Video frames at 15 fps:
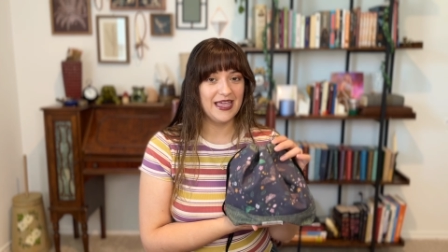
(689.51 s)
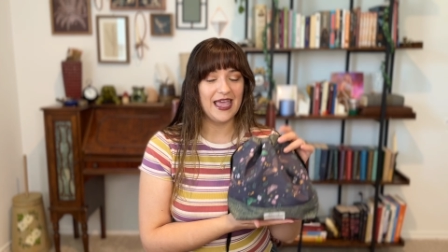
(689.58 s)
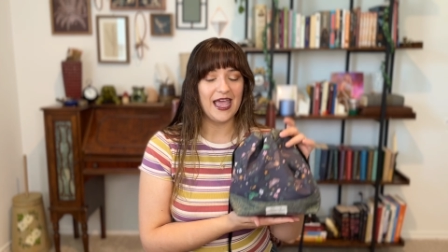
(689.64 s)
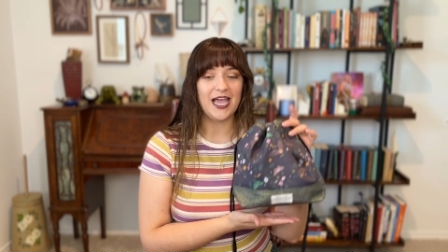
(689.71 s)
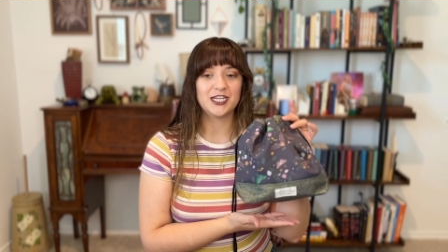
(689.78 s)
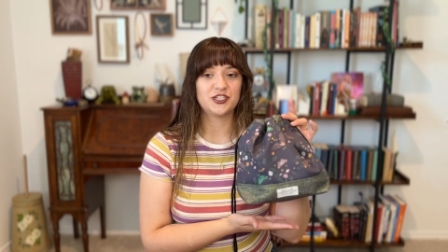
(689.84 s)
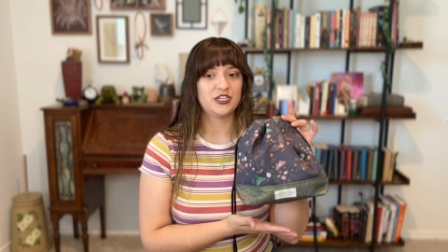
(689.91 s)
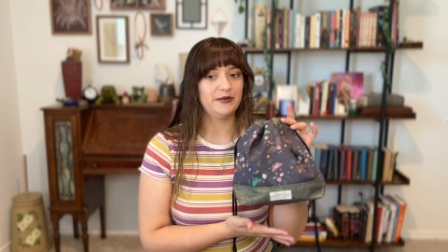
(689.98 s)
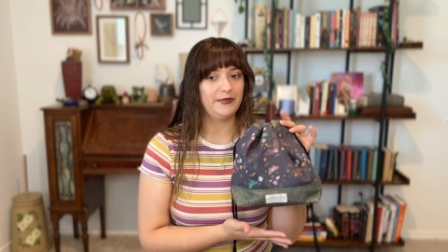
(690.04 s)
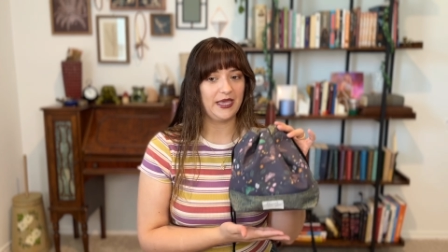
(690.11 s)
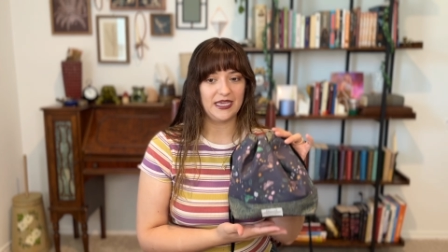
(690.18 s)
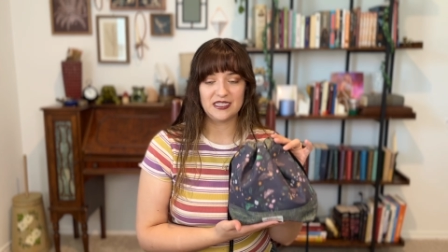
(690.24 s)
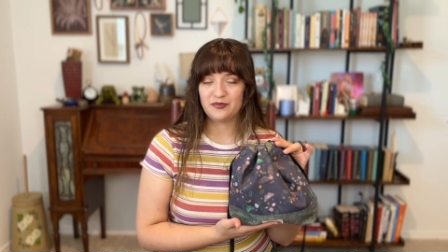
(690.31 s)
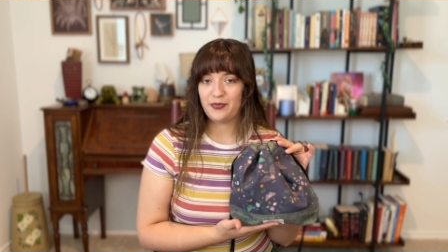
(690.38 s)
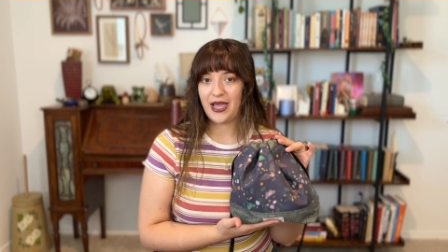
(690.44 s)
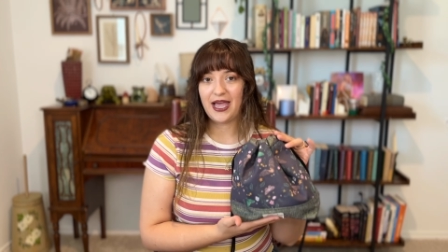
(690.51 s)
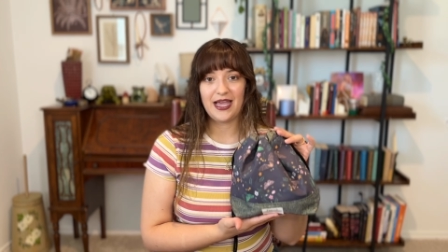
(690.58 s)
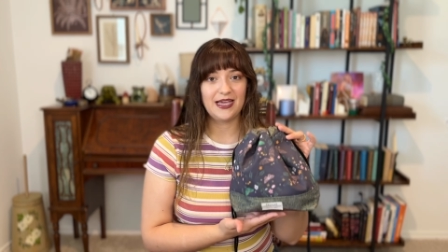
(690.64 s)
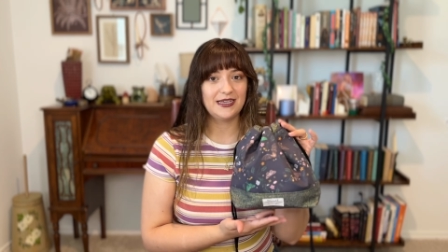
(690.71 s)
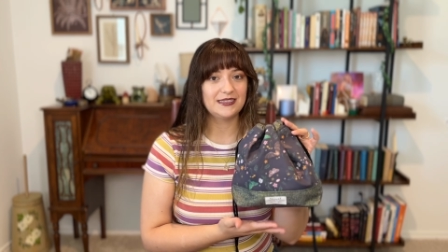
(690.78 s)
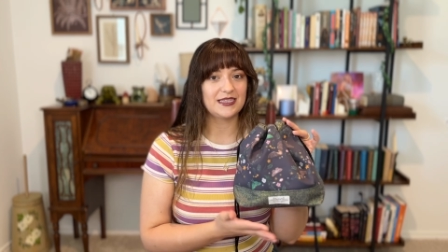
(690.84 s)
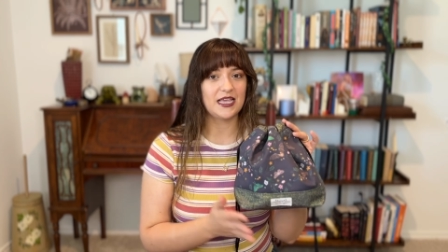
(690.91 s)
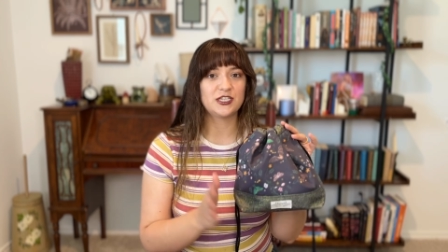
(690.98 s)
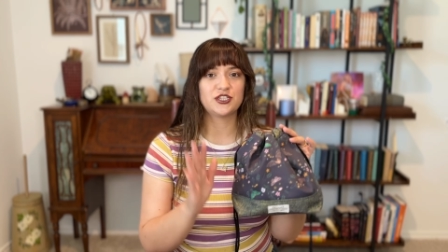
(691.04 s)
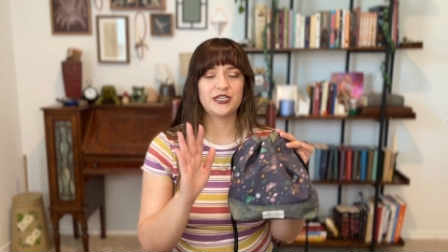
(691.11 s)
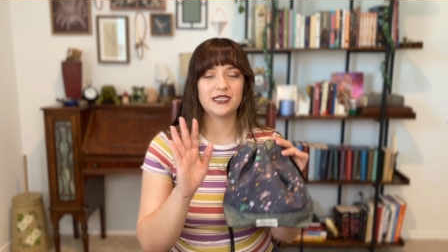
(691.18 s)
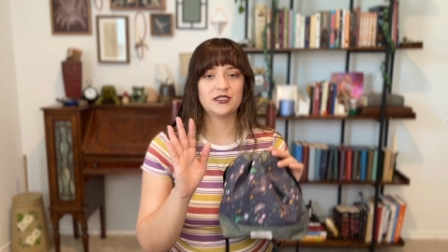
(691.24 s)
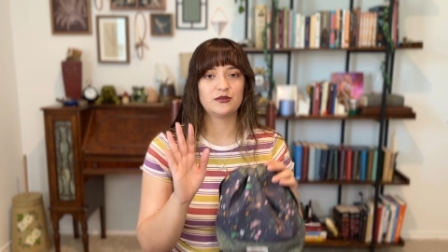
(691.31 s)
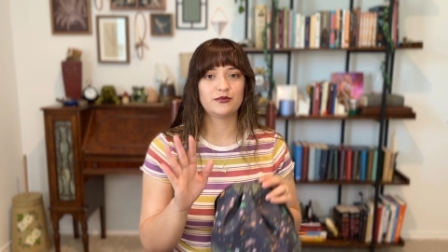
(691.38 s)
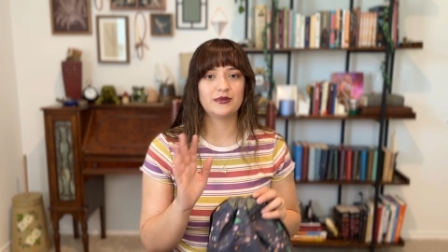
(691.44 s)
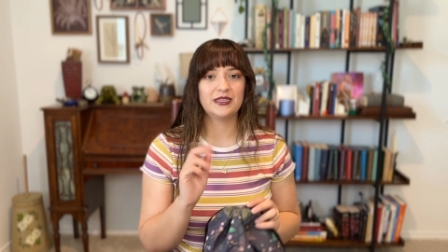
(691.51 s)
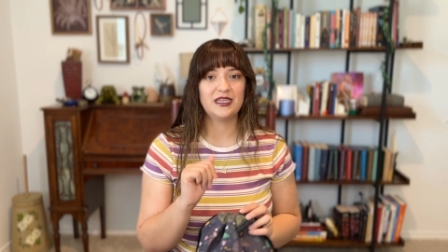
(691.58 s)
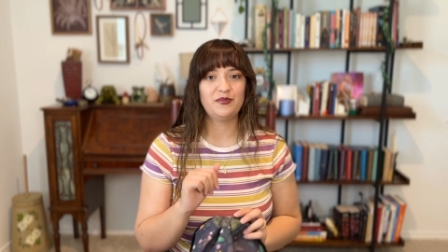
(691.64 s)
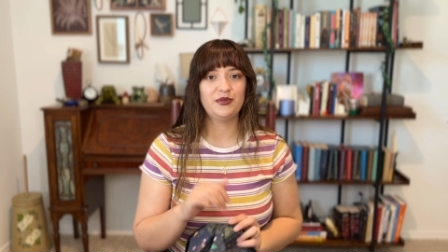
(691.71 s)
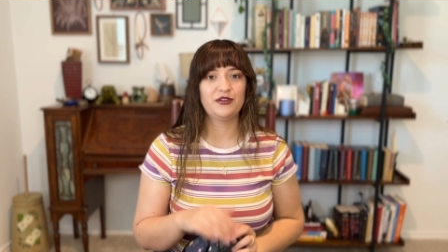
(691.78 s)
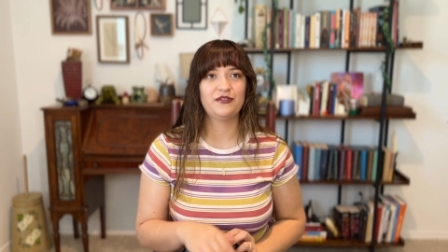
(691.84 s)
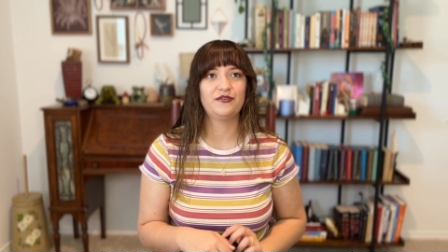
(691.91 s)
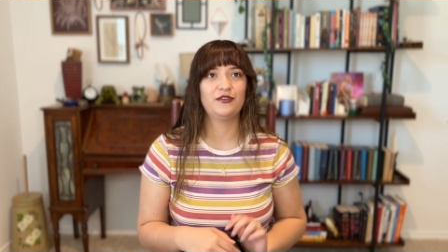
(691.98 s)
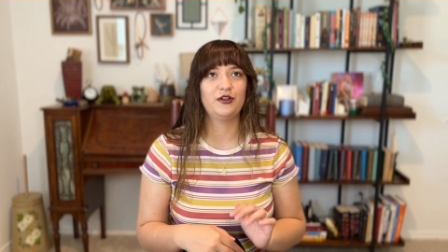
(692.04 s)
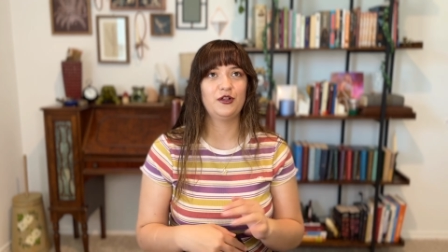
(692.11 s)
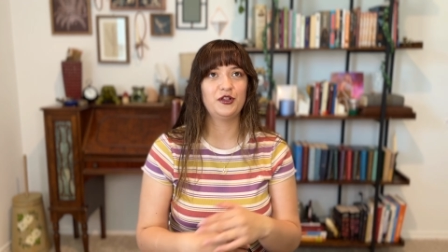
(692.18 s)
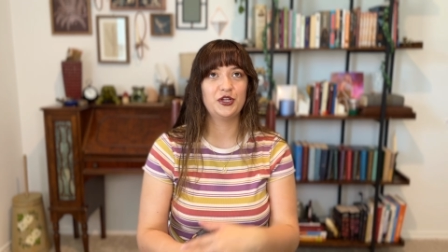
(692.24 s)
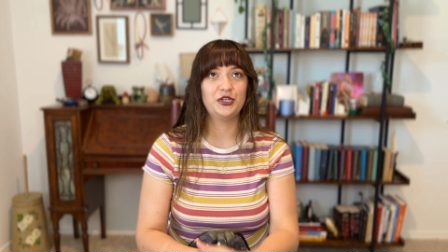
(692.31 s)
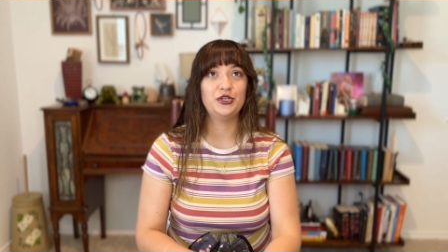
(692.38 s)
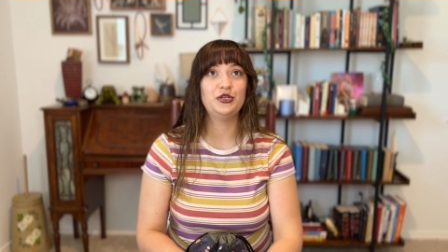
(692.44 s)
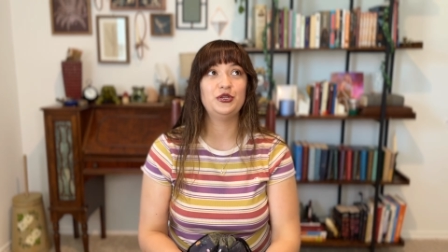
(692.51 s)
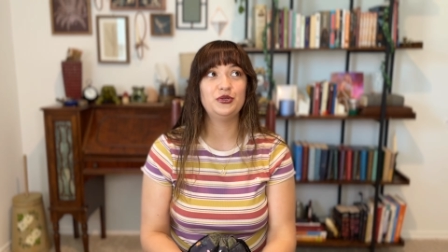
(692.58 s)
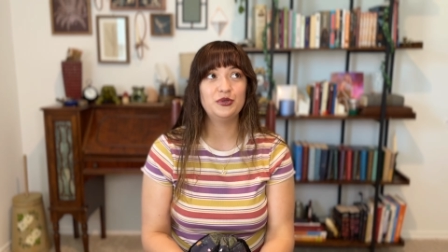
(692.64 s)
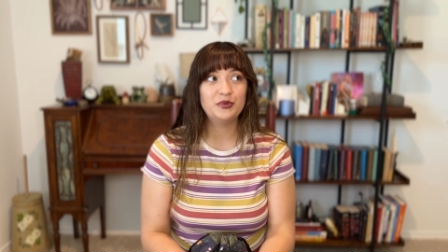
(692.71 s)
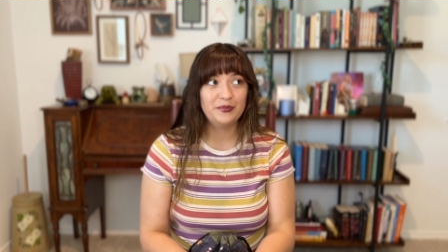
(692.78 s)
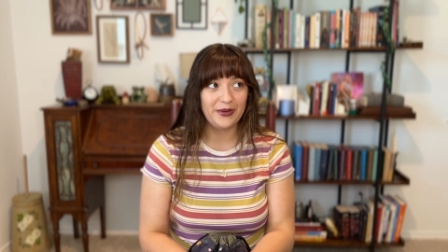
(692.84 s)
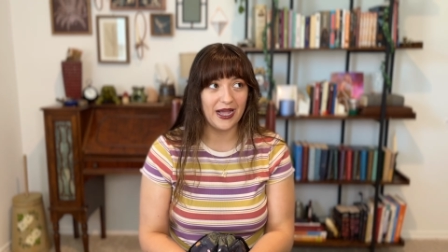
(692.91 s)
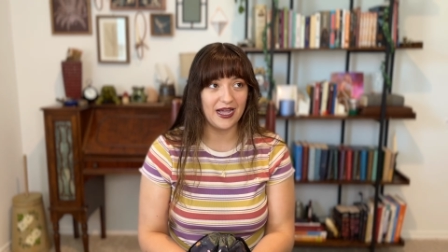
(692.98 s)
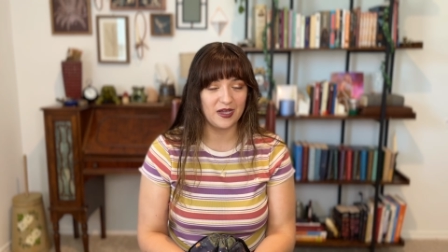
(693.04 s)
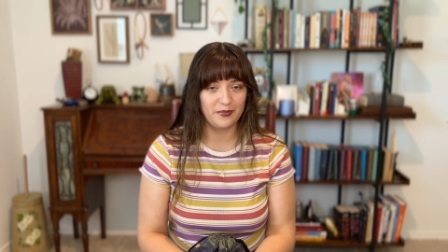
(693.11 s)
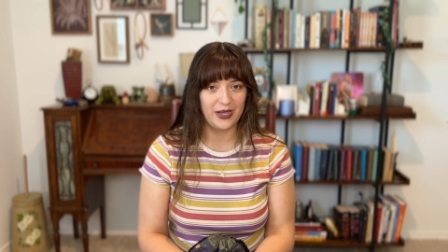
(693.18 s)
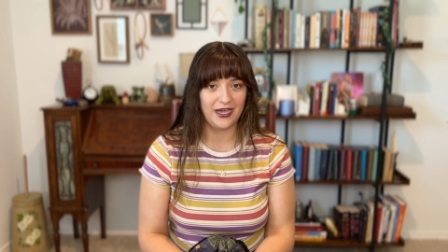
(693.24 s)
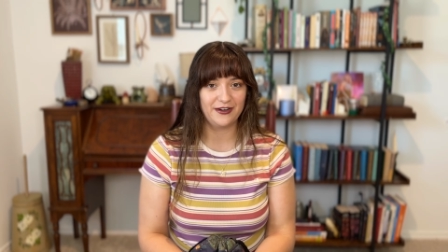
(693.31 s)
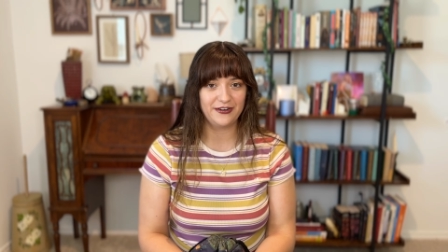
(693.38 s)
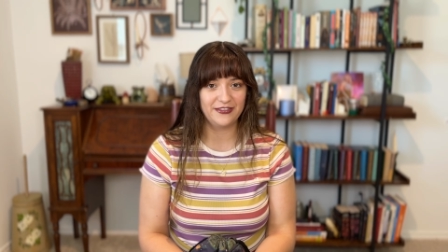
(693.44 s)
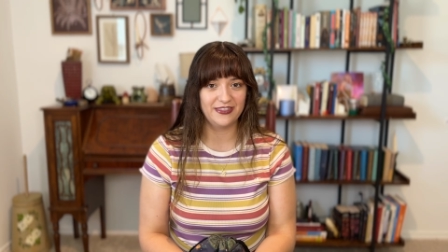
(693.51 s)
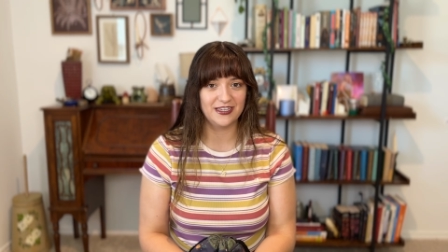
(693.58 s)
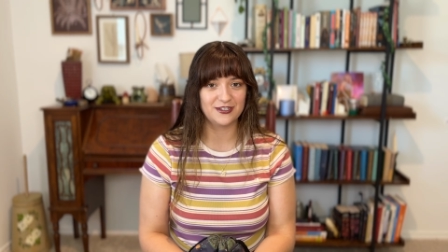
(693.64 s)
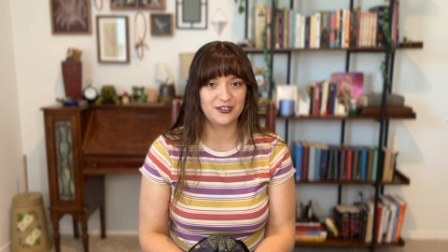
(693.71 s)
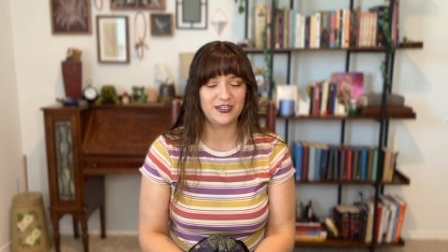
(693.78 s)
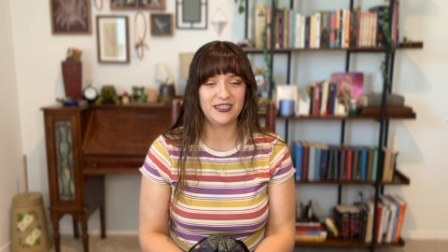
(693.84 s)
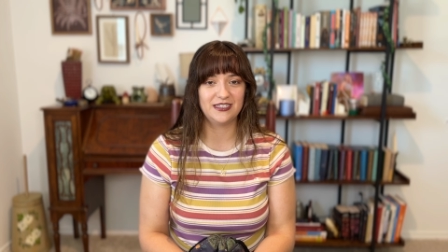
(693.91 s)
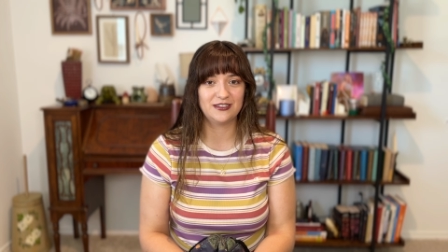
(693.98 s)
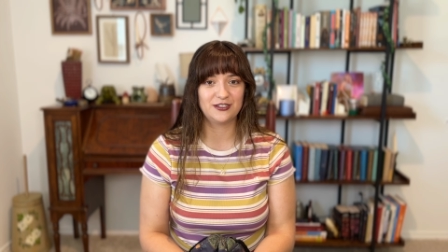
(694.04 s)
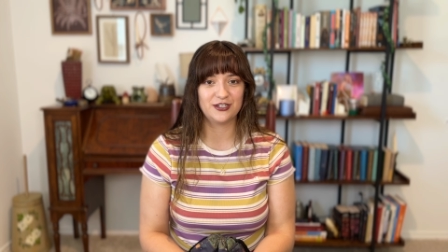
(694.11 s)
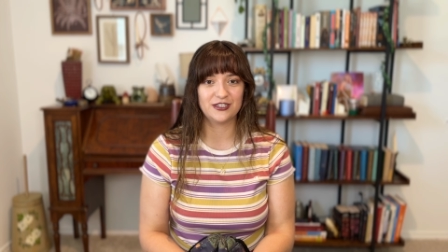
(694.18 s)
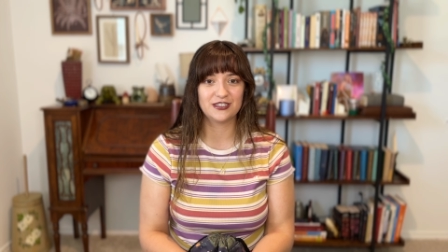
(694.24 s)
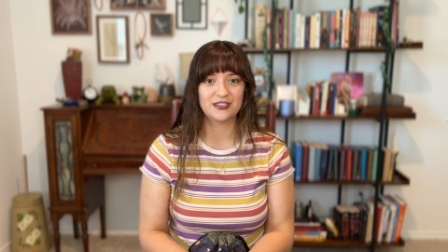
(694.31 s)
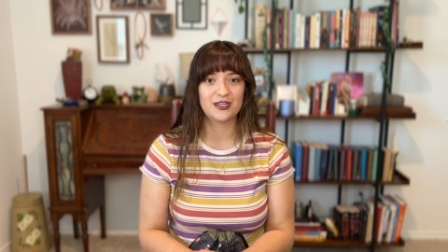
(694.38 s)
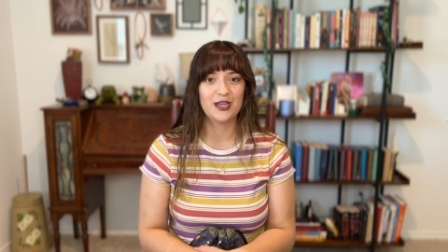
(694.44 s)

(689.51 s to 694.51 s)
and she makes bags, and she has a really beautiful new bag pattern that she is just